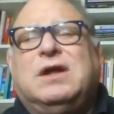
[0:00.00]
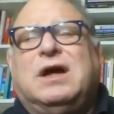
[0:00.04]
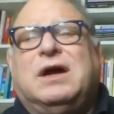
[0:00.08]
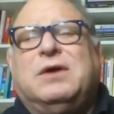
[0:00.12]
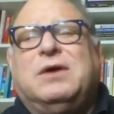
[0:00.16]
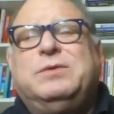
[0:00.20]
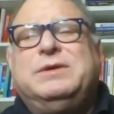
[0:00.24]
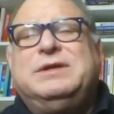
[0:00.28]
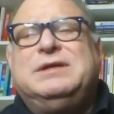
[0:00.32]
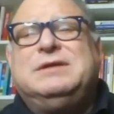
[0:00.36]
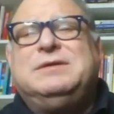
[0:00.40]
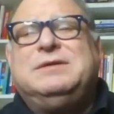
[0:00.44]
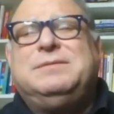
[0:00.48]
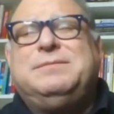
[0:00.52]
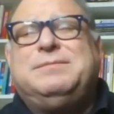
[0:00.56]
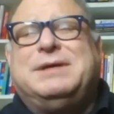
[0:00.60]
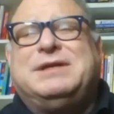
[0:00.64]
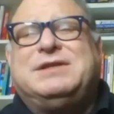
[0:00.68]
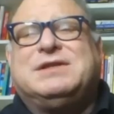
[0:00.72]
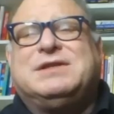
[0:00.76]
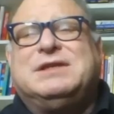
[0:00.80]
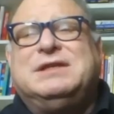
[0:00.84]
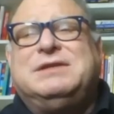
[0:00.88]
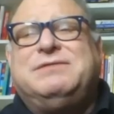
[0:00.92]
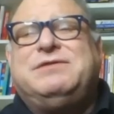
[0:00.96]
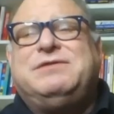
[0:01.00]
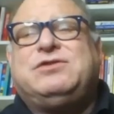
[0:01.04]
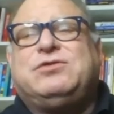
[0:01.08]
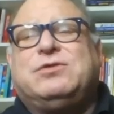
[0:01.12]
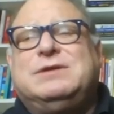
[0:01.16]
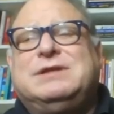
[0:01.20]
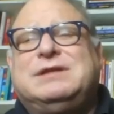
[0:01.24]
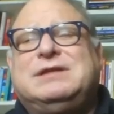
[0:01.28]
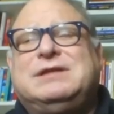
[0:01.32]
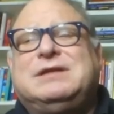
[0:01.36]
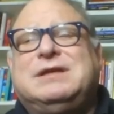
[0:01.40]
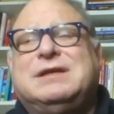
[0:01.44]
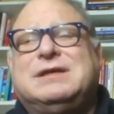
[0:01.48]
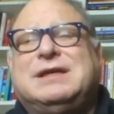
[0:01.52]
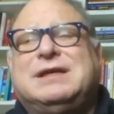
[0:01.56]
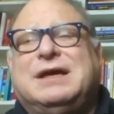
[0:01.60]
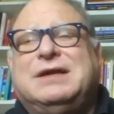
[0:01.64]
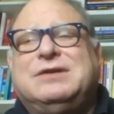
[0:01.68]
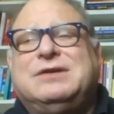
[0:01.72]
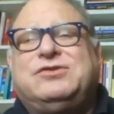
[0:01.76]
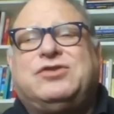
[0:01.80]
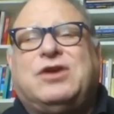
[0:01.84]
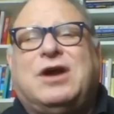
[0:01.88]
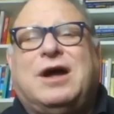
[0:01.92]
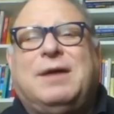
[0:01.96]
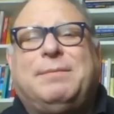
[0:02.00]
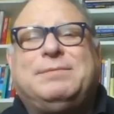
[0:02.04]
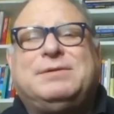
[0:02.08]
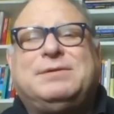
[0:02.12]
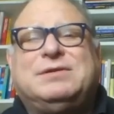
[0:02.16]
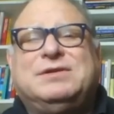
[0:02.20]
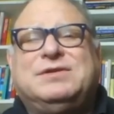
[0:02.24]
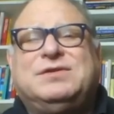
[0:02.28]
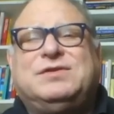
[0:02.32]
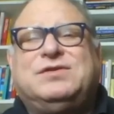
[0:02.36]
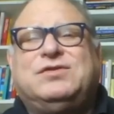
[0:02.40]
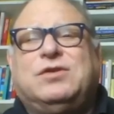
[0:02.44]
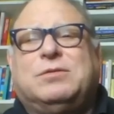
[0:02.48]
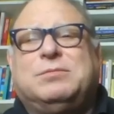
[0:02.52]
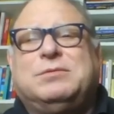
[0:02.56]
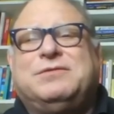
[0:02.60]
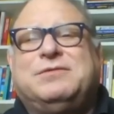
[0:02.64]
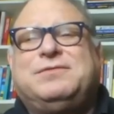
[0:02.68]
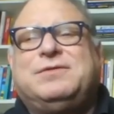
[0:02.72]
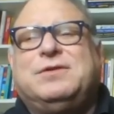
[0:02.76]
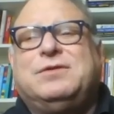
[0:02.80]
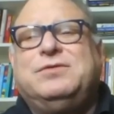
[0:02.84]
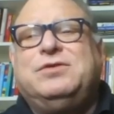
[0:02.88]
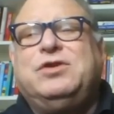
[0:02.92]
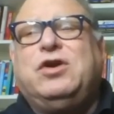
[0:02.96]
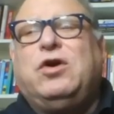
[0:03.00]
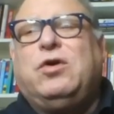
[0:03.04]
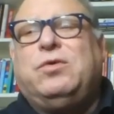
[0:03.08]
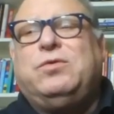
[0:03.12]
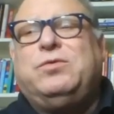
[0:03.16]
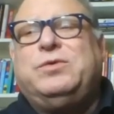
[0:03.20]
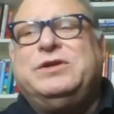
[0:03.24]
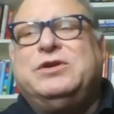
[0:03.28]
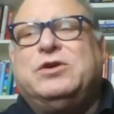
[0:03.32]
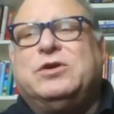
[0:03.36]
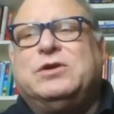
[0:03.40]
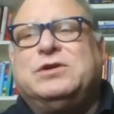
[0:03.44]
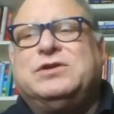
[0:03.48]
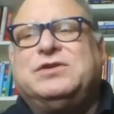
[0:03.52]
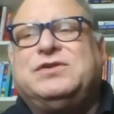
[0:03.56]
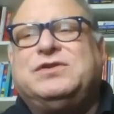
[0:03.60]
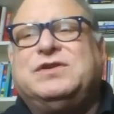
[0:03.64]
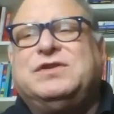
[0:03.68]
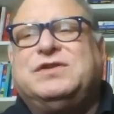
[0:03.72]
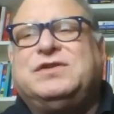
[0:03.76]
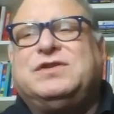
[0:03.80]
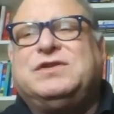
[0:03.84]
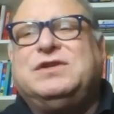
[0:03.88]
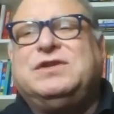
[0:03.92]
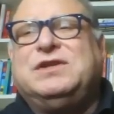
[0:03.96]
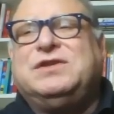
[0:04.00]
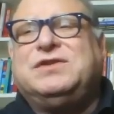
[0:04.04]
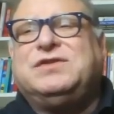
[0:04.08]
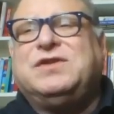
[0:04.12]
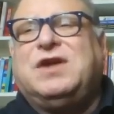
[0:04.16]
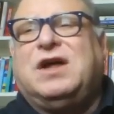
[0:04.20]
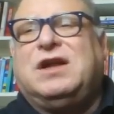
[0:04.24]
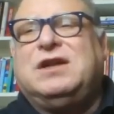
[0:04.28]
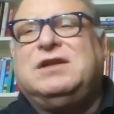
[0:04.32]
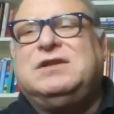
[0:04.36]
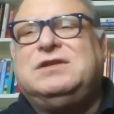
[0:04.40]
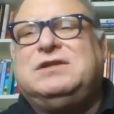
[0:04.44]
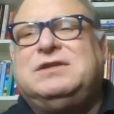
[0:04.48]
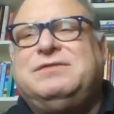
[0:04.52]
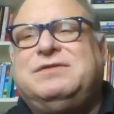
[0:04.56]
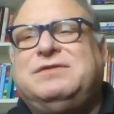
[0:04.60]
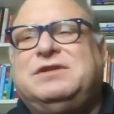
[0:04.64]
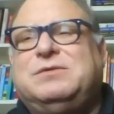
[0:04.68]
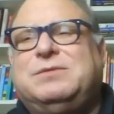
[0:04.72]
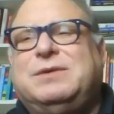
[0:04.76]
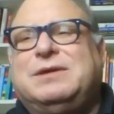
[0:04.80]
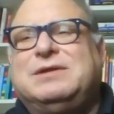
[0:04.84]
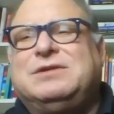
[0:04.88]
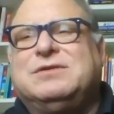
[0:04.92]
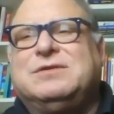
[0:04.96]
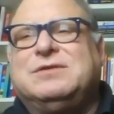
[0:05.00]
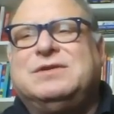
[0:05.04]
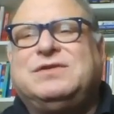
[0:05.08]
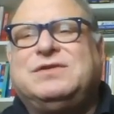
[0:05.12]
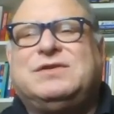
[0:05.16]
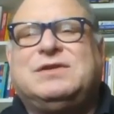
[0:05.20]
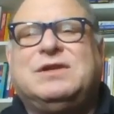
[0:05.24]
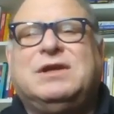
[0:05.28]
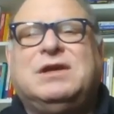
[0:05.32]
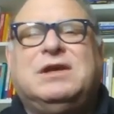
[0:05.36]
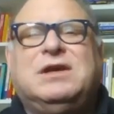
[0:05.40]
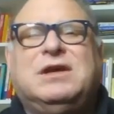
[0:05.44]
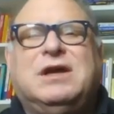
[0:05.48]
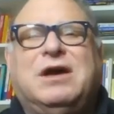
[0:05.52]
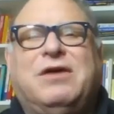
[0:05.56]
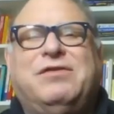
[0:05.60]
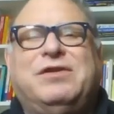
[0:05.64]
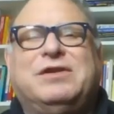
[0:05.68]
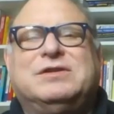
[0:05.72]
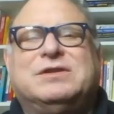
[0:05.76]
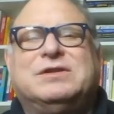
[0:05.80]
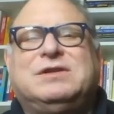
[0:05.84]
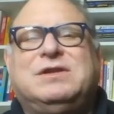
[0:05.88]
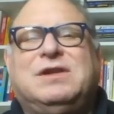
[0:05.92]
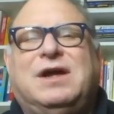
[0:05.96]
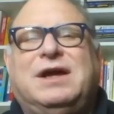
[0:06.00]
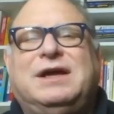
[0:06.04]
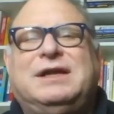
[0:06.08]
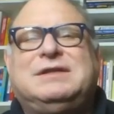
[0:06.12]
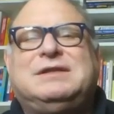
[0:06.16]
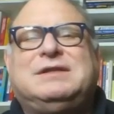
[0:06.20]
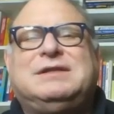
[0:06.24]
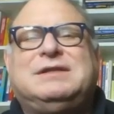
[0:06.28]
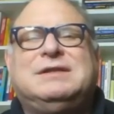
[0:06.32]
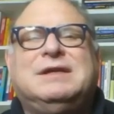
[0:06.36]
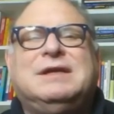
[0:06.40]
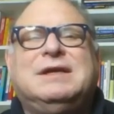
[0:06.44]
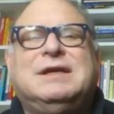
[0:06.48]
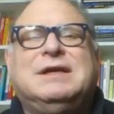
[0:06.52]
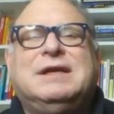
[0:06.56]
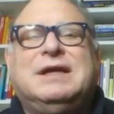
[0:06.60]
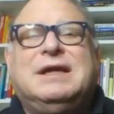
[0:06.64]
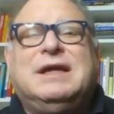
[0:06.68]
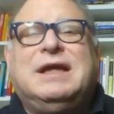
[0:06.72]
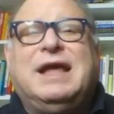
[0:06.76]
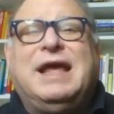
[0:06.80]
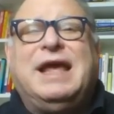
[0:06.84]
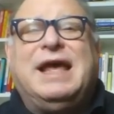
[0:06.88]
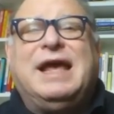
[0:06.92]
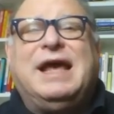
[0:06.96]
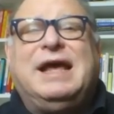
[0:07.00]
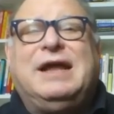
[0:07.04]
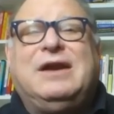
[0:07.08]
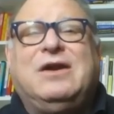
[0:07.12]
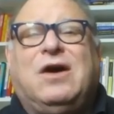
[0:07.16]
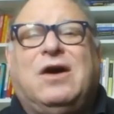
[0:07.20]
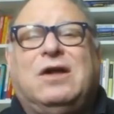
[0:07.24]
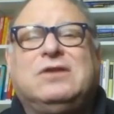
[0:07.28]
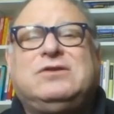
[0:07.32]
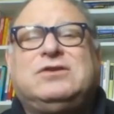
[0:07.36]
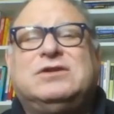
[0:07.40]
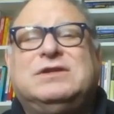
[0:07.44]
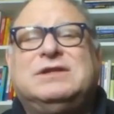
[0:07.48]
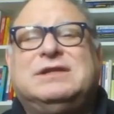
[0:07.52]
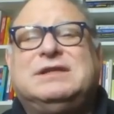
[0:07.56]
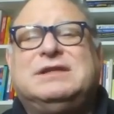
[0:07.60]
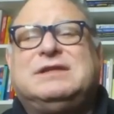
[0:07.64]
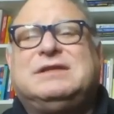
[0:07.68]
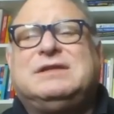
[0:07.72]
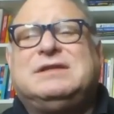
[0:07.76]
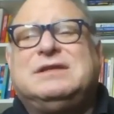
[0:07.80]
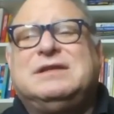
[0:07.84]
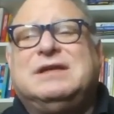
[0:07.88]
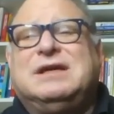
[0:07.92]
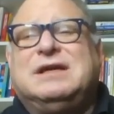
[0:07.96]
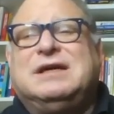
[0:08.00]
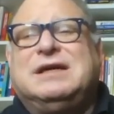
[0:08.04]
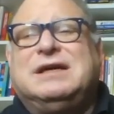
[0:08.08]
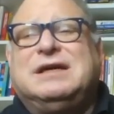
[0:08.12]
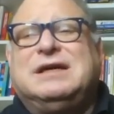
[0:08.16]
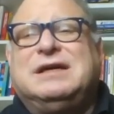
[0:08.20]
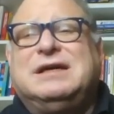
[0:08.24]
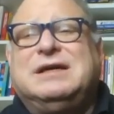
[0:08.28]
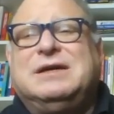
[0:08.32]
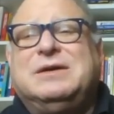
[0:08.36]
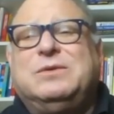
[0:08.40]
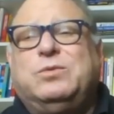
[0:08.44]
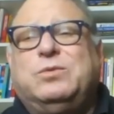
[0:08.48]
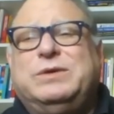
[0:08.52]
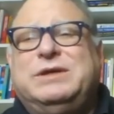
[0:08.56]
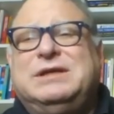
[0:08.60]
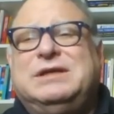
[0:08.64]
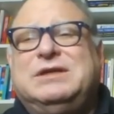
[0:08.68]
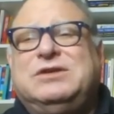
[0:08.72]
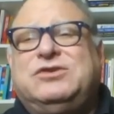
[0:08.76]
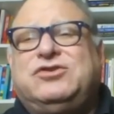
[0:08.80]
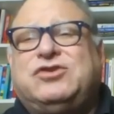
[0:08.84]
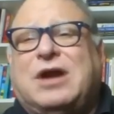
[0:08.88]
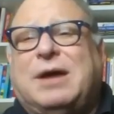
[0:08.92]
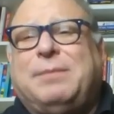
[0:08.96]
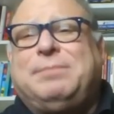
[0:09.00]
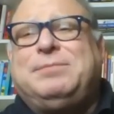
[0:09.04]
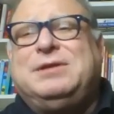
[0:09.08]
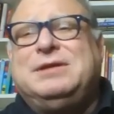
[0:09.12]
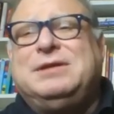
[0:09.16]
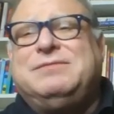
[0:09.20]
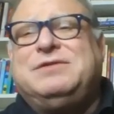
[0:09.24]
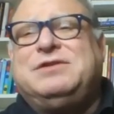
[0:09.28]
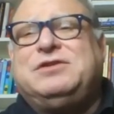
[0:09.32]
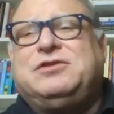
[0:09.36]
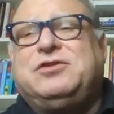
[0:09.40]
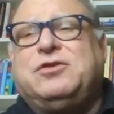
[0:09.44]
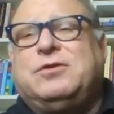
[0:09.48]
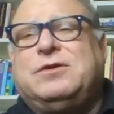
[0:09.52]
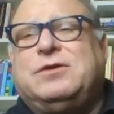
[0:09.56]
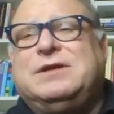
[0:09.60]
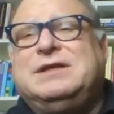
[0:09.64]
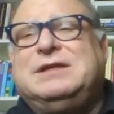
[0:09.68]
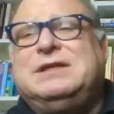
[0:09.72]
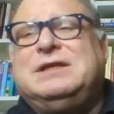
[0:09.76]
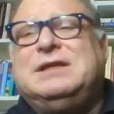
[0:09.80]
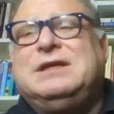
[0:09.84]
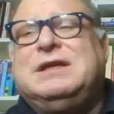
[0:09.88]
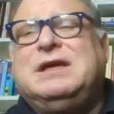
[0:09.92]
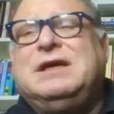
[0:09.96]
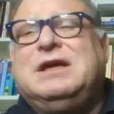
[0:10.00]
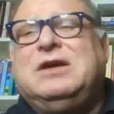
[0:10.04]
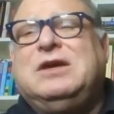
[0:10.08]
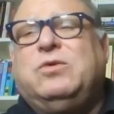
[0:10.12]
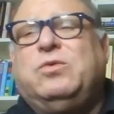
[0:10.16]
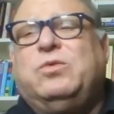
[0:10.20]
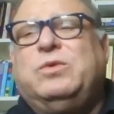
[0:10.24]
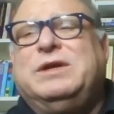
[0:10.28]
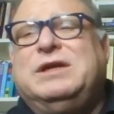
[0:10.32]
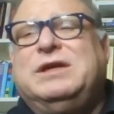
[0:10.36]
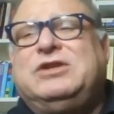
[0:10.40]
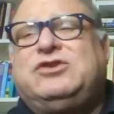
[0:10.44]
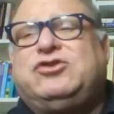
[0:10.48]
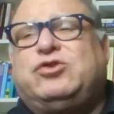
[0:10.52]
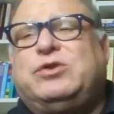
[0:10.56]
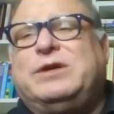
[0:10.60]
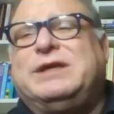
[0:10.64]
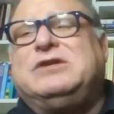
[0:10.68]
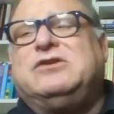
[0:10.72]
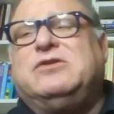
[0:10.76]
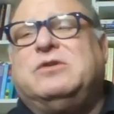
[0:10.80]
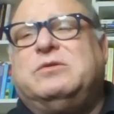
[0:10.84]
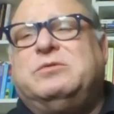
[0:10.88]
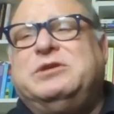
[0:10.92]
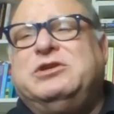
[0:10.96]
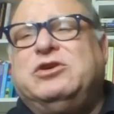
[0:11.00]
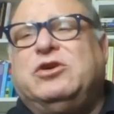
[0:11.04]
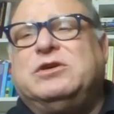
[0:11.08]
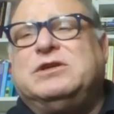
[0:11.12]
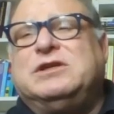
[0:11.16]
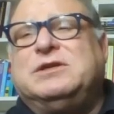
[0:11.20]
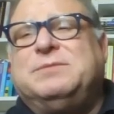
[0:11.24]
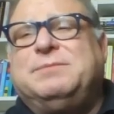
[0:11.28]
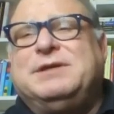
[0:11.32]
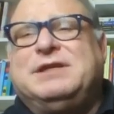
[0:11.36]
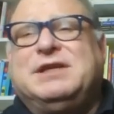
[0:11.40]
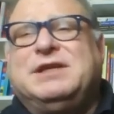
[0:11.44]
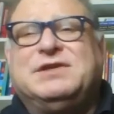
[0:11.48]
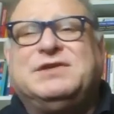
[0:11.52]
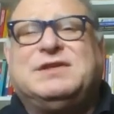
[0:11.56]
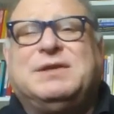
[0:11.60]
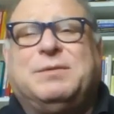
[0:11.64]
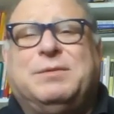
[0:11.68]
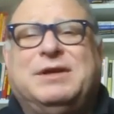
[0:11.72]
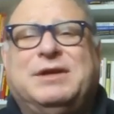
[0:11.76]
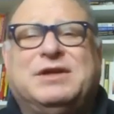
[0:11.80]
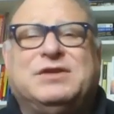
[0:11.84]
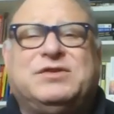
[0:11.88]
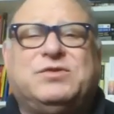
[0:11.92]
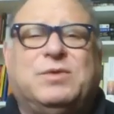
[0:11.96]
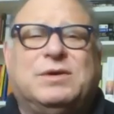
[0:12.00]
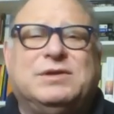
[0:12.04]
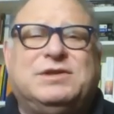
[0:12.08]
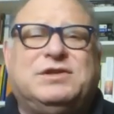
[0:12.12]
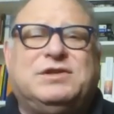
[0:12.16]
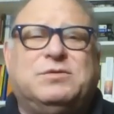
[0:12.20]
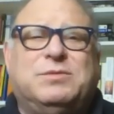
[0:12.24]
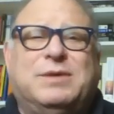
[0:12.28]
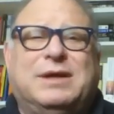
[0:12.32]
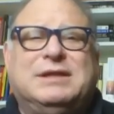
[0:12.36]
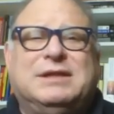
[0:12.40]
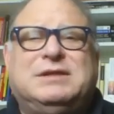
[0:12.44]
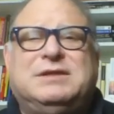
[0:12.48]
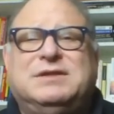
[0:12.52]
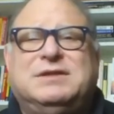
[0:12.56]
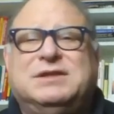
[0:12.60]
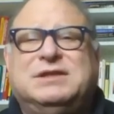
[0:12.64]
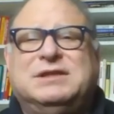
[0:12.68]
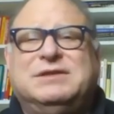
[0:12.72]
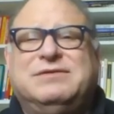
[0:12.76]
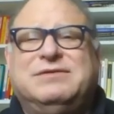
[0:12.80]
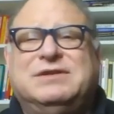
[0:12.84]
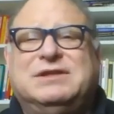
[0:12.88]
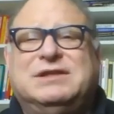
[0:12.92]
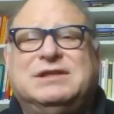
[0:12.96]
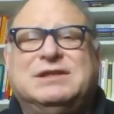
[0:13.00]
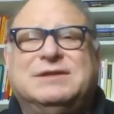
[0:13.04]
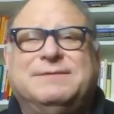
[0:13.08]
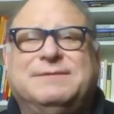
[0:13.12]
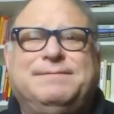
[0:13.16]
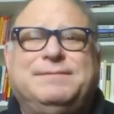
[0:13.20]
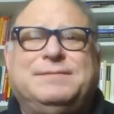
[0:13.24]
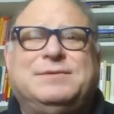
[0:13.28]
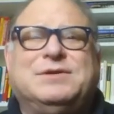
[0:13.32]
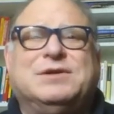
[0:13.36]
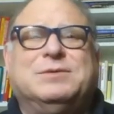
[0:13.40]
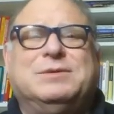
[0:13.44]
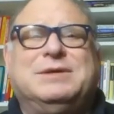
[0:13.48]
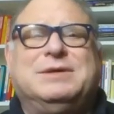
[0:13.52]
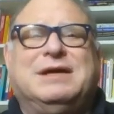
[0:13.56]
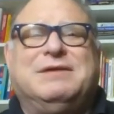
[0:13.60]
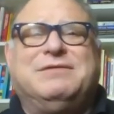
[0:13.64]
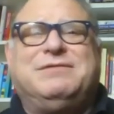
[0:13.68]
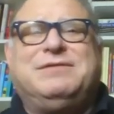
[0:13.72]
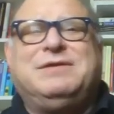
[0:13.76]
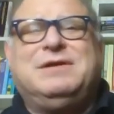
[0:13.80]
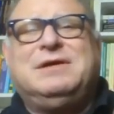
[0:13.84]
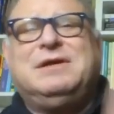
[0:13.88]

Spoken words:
we basically, inventory count dropped. This is normal flow, no reorder since it is not a DVD rental list of another client. And alternate, we drop the inventory, we trigger a reorder because someone else wants to rent the DVD. So we have